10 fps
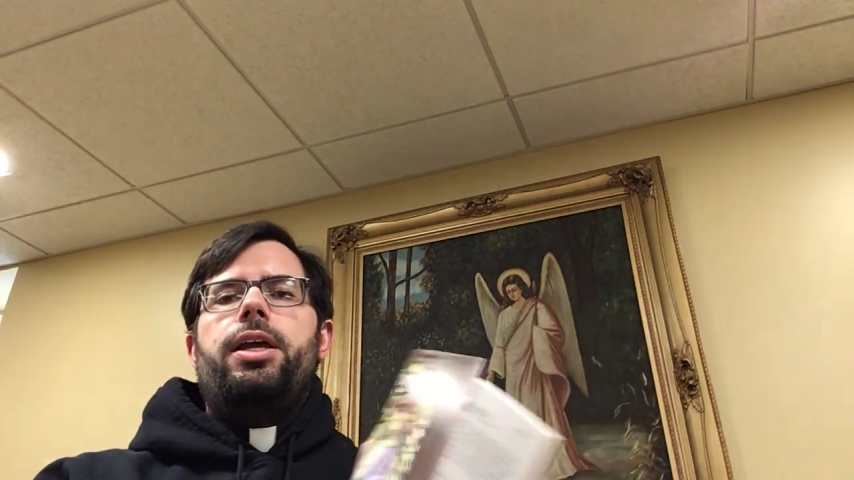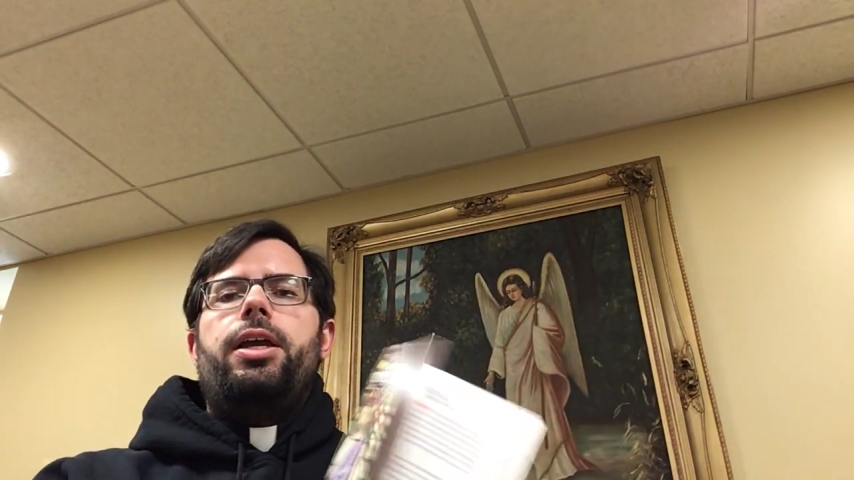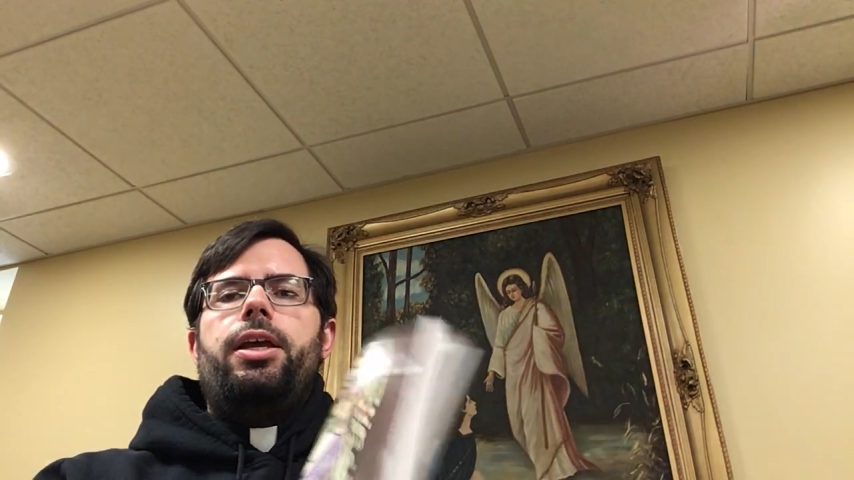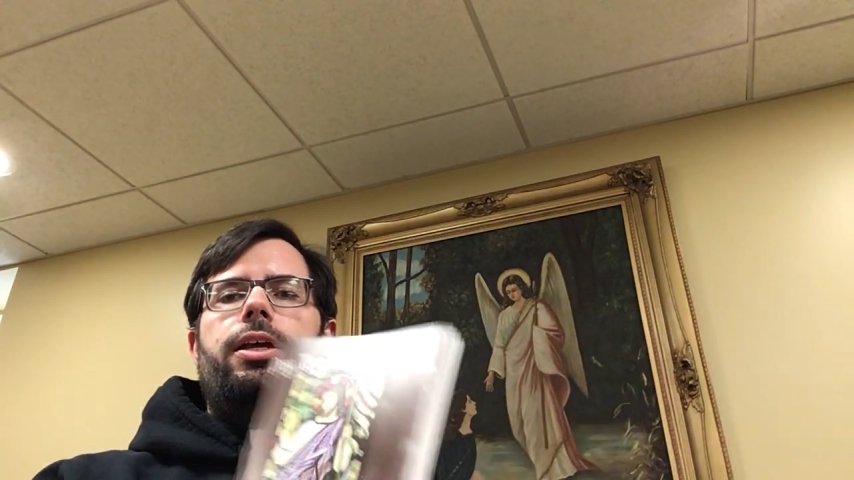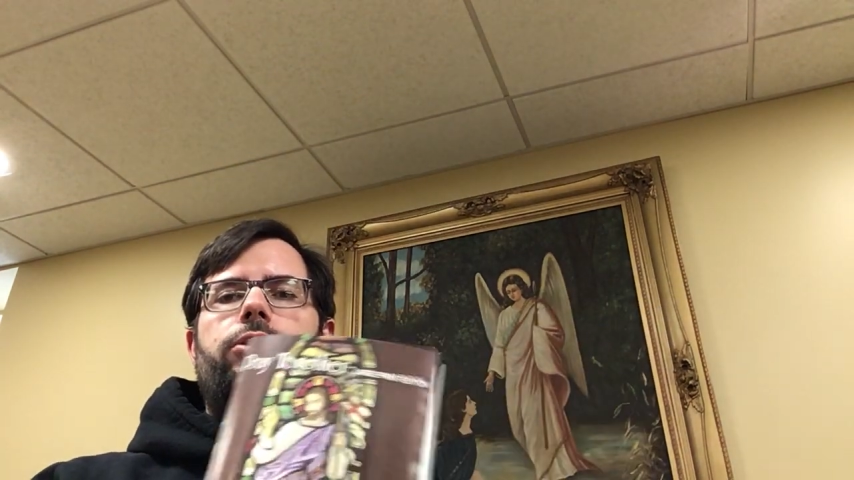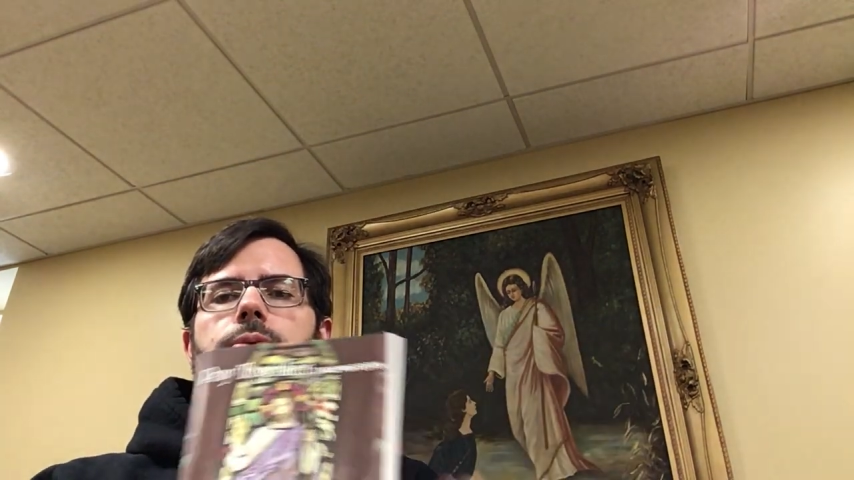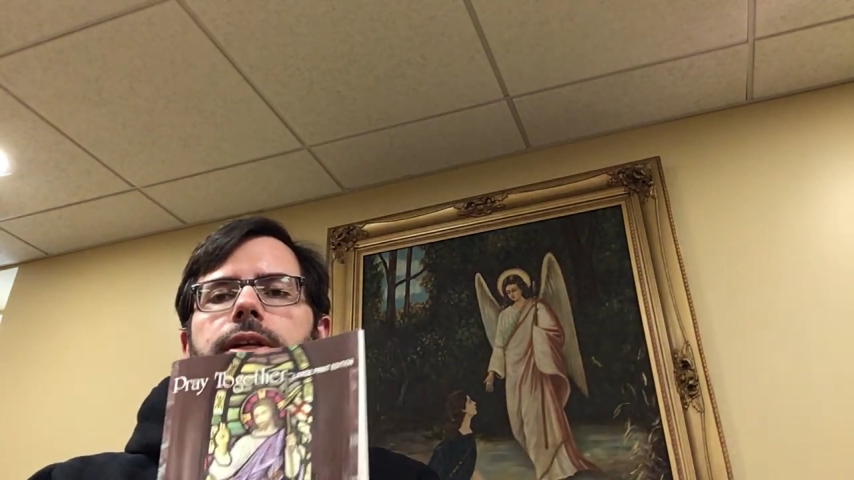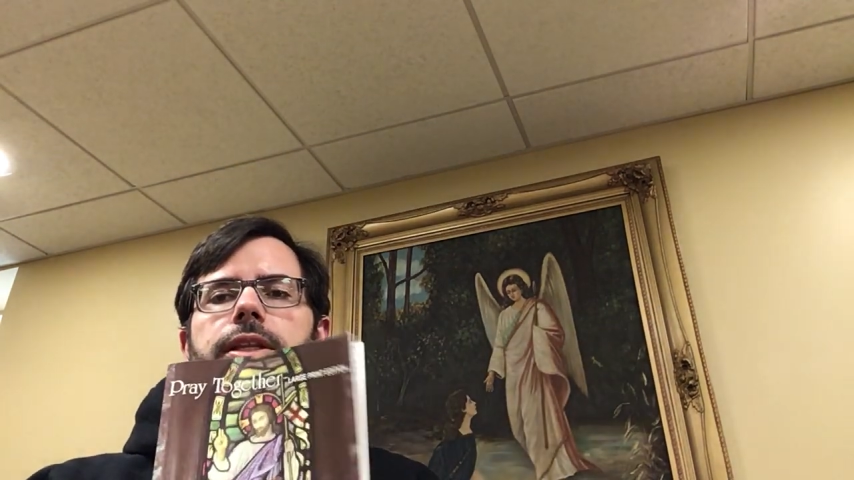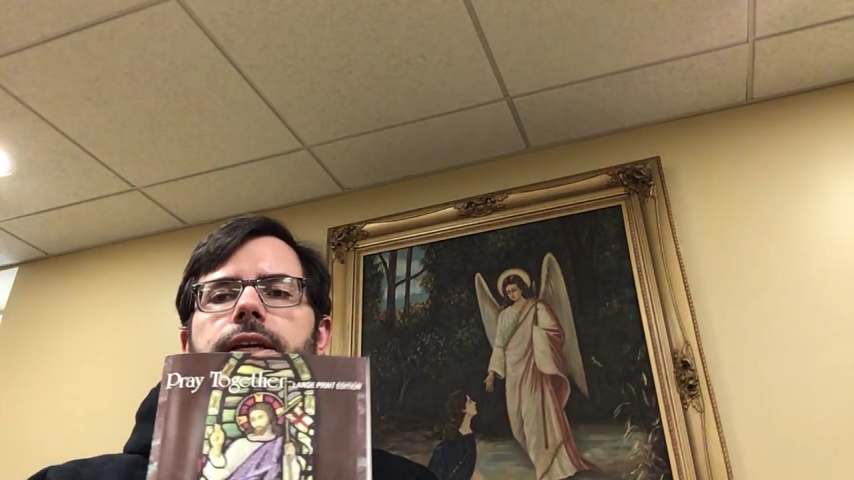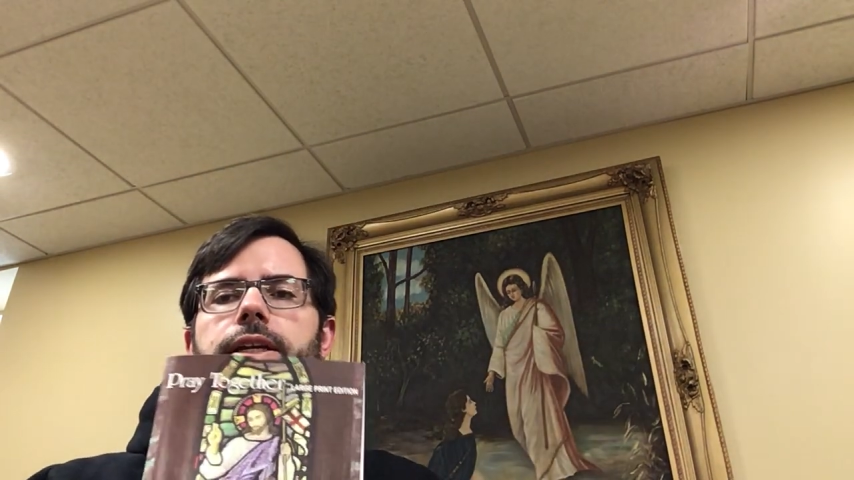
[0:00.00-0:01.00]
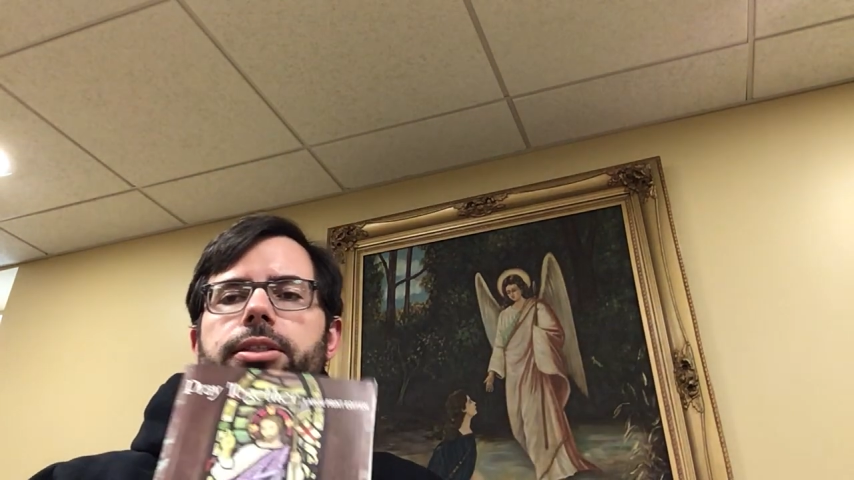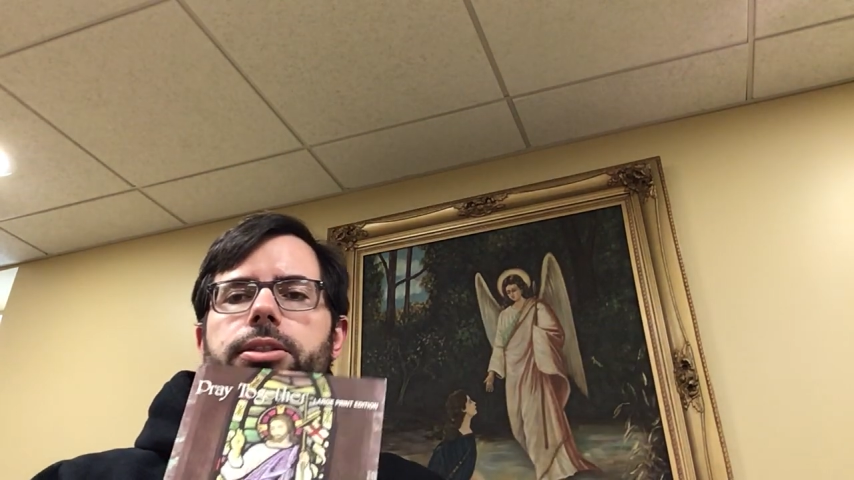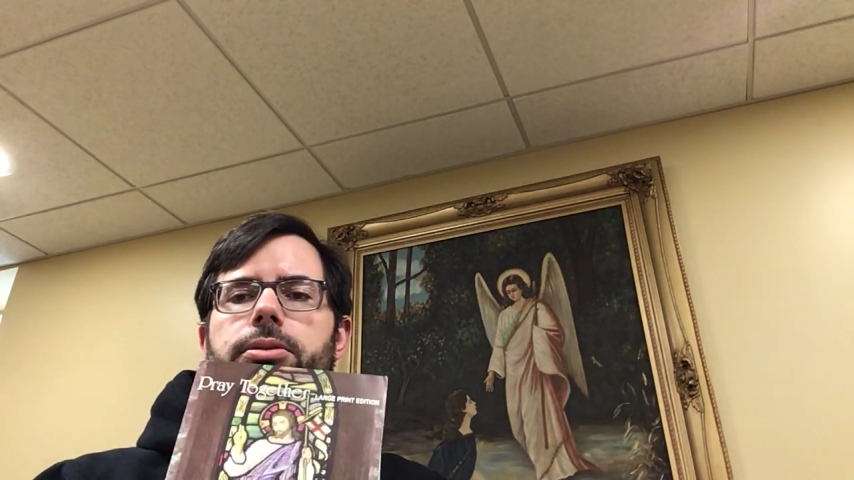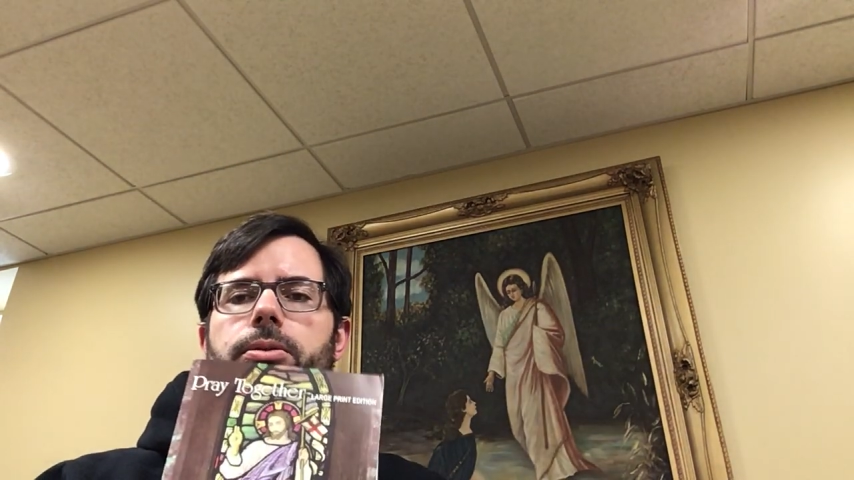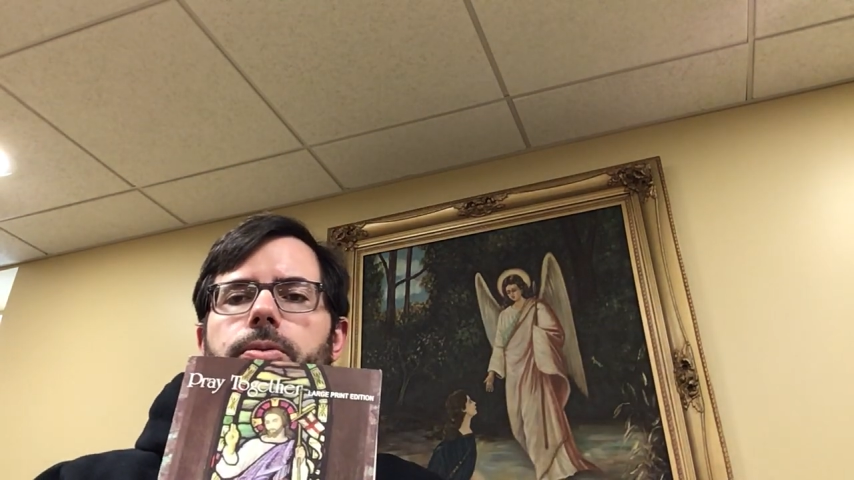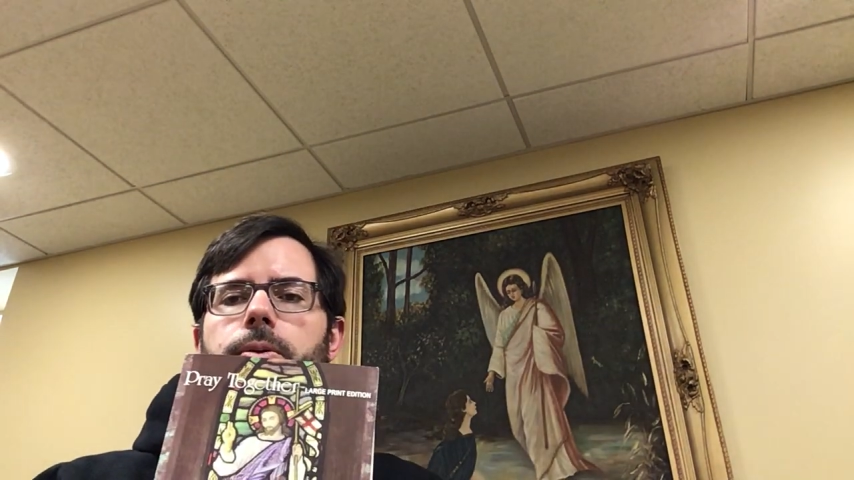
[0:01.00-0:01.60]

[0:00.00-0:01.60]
is one of these,